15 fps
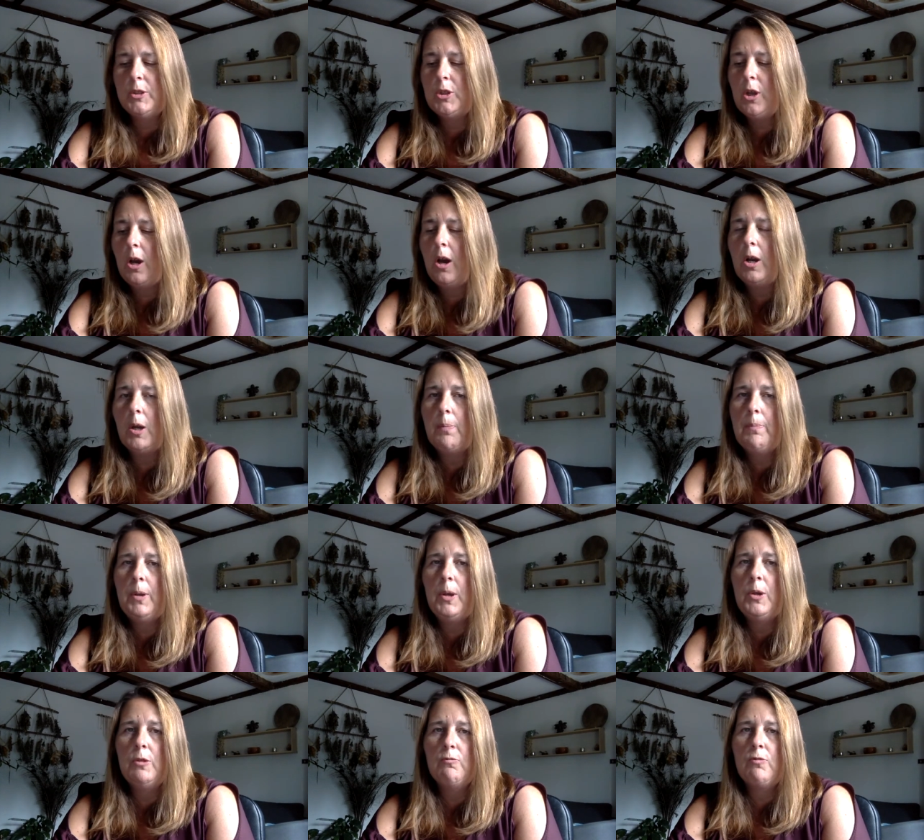dark
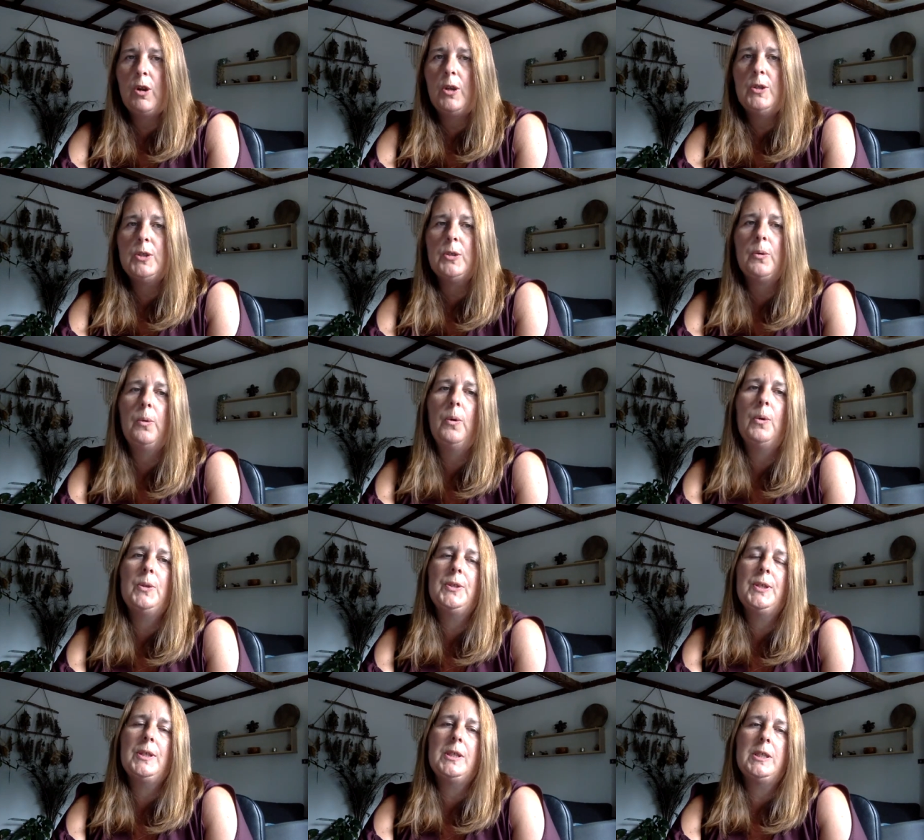moon rose
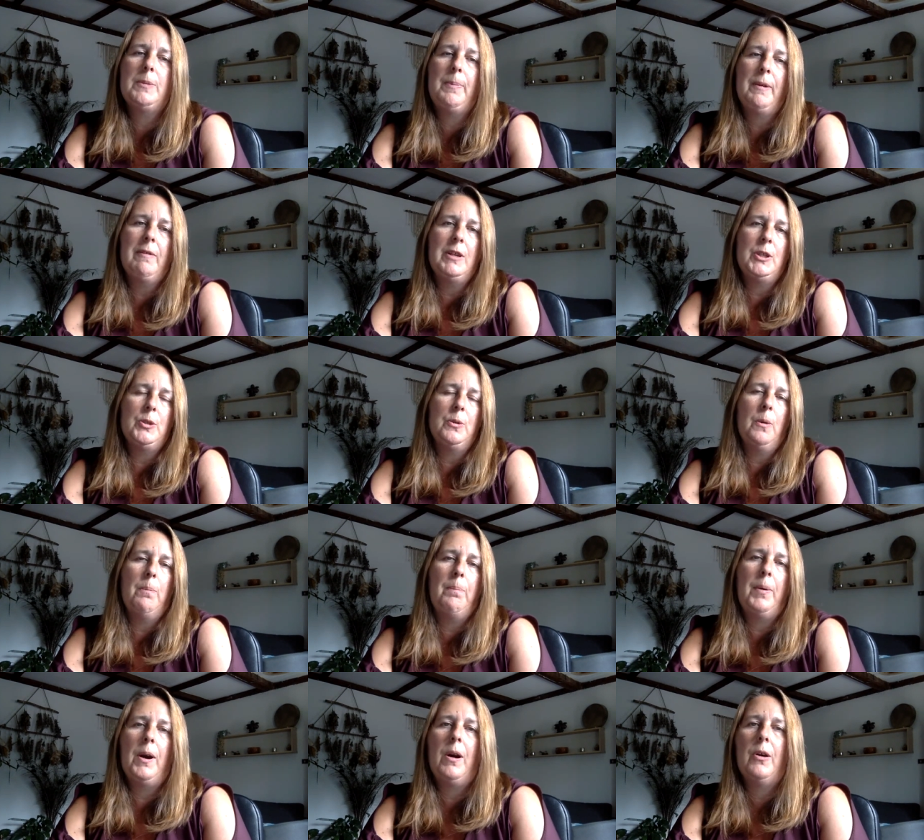quartz spiritual
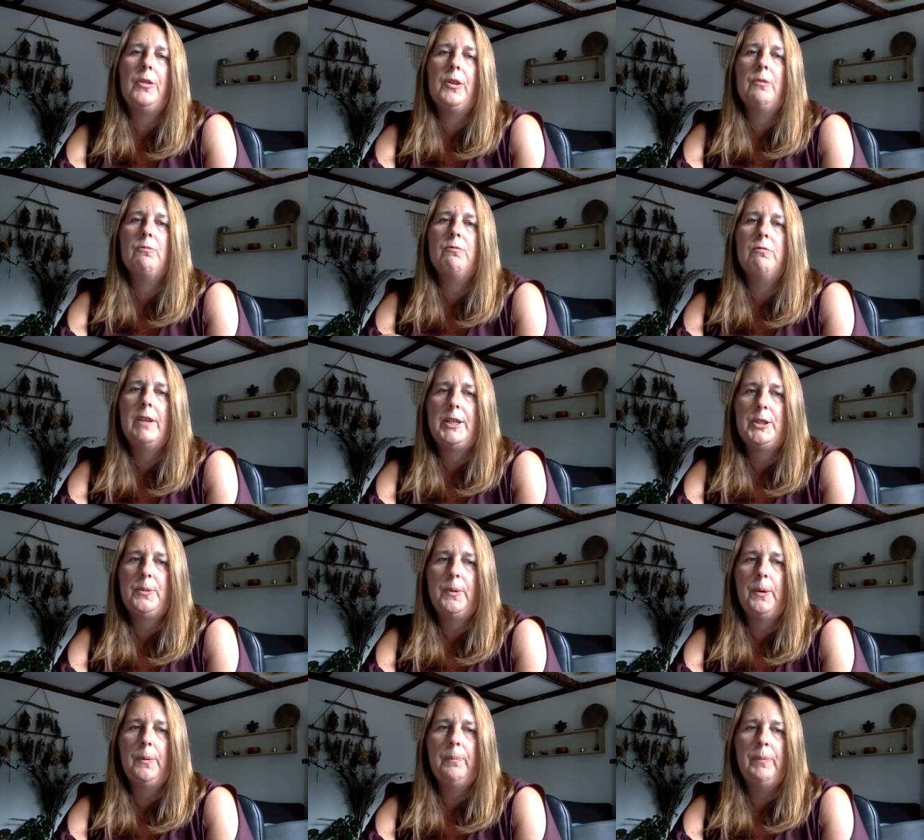bath
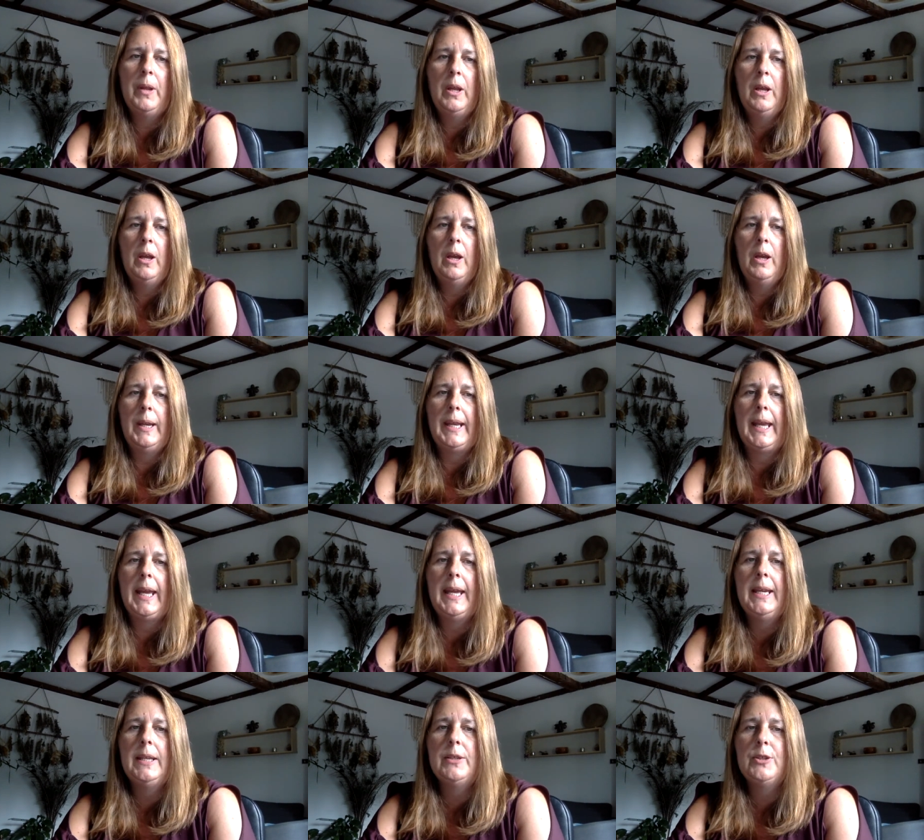ritual.
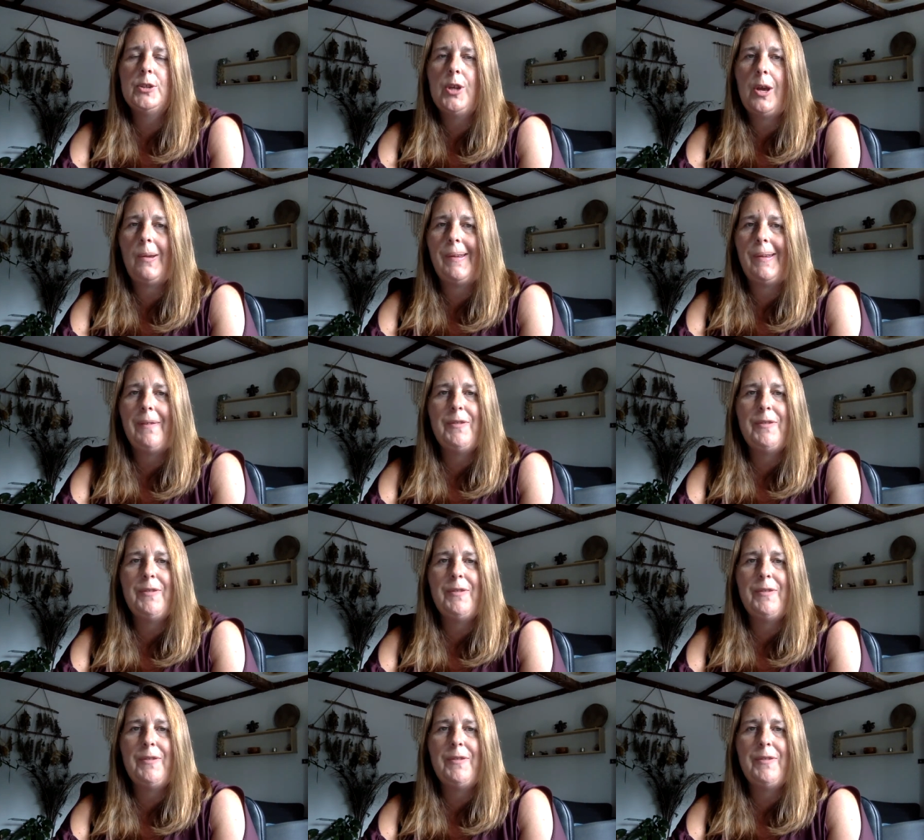Okay, so if